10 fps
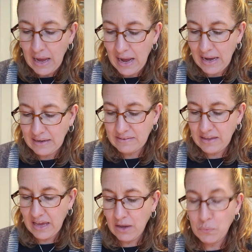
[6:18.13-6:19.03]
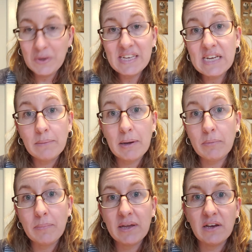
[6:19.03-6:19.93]
As a retail
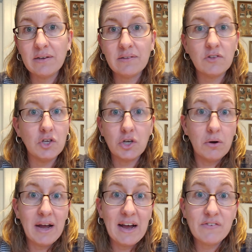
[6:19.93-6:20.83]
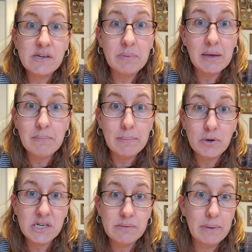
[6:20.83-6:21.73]
member, because you don't have to be a member
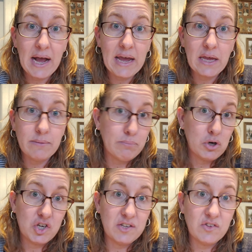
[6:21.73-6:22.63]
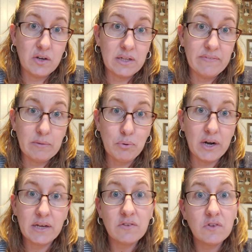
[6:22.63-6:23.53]
to buy and purchase Young Living
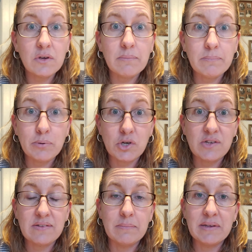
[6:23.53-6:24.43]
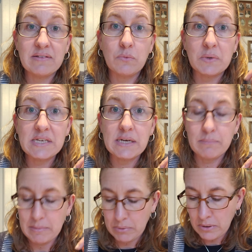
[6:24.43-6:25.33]
products, you can purchase them as a retail
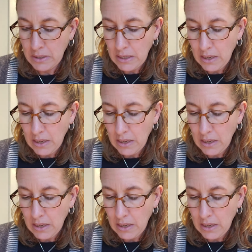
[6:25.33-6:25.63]
member.